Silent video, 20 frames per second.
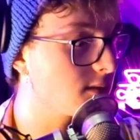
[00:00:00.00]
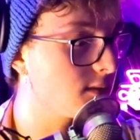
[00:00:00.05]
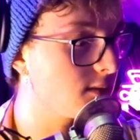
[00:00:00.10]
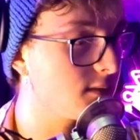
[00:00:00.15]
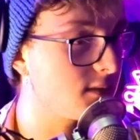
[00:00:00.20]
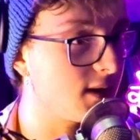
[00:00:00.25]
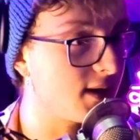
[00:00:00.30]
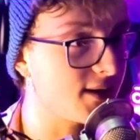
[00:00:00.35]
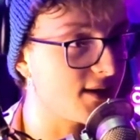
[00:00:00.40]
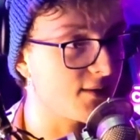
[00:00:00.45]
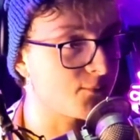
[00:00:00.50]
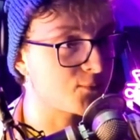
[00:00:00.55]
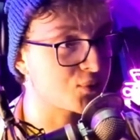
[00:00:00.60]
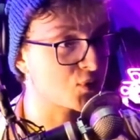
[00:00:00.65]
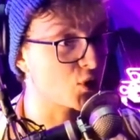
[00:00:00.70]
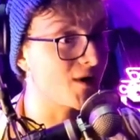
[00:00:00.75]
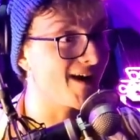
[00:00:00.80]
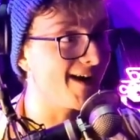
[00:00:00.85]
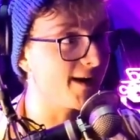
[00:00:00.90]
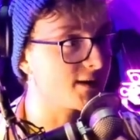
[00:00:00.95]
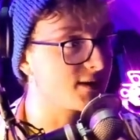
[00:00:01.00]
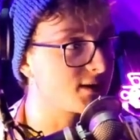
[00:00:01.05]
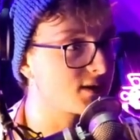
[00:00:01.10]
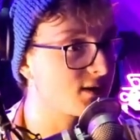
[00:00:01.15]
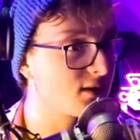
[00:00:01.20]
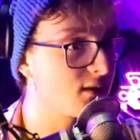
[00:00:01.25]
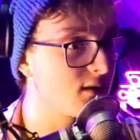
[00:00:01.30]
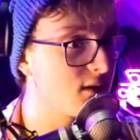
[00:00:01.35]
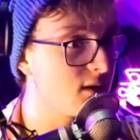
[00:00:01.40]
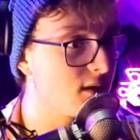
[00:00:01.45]
No, they're pricks.
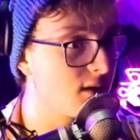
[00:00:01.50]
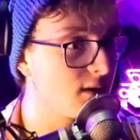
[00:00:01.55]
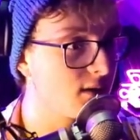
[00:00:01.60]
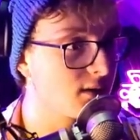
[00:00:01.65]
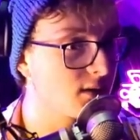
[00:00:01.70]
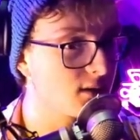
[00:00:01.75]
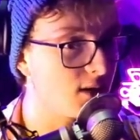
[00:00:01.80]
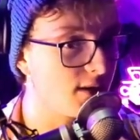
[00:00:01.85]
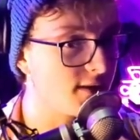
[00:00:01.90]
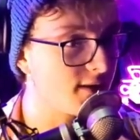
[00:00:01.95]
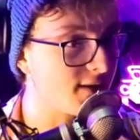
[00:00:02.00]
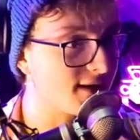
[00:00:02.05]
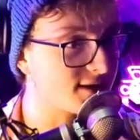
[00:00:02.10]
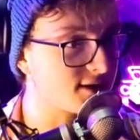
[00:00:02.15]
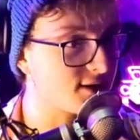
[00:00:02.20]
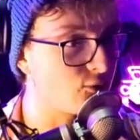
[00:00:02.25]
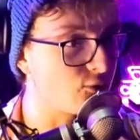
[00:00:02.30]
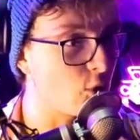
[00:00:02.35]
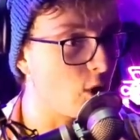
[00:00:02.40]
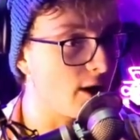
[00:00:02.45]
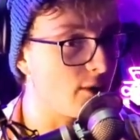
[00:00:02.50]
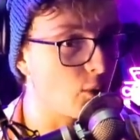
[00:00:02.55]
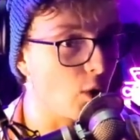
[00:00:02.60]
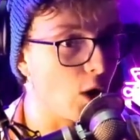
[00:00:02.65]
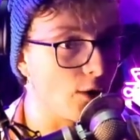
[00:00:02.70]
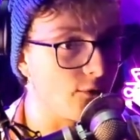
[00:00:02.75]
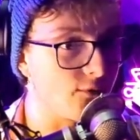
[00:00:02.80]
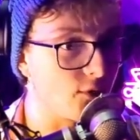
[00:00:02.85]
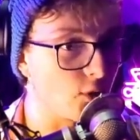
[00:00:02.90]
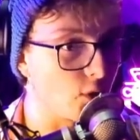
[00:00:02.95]
I think that's the right
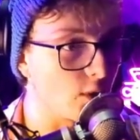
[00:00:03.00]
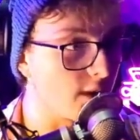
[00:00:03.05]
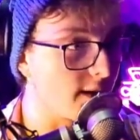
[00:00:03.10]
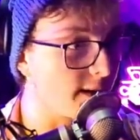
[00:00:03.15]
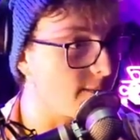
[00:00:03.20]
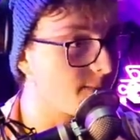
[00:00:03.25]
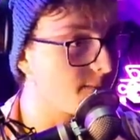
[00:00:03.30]
word for it.